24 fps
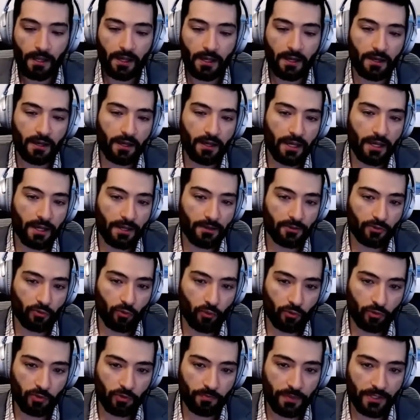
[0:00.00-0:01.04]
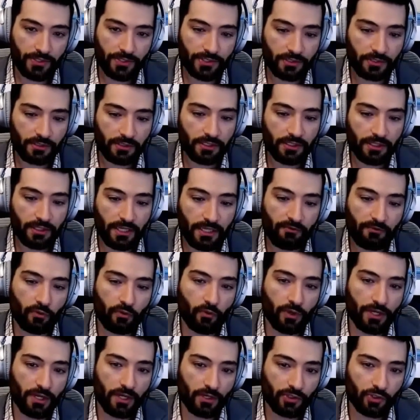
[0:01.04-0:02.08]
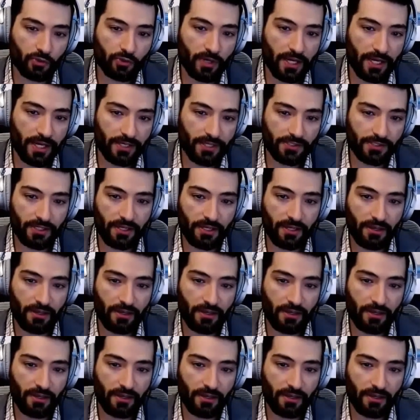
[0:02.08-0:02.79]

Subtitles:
and order basically everyone else who has